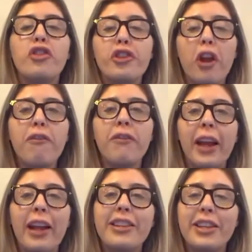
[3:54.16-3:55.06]
Don't
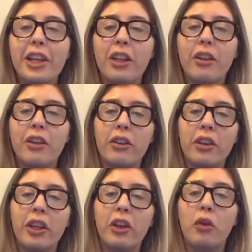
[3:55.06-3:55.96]
forget
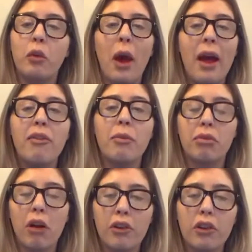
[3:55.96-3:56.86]
to use whatever
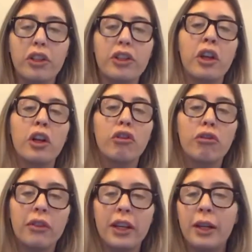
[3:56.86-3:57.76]
products,
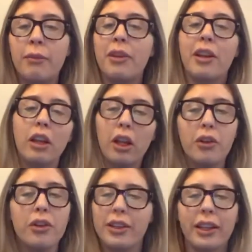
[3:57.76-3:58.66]
creams,
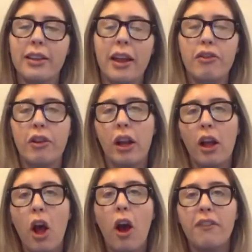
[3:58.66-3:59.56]
lotions, etc.
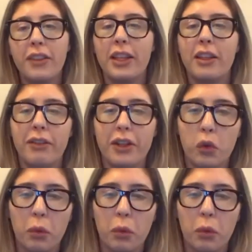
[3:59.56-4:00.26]
of the individual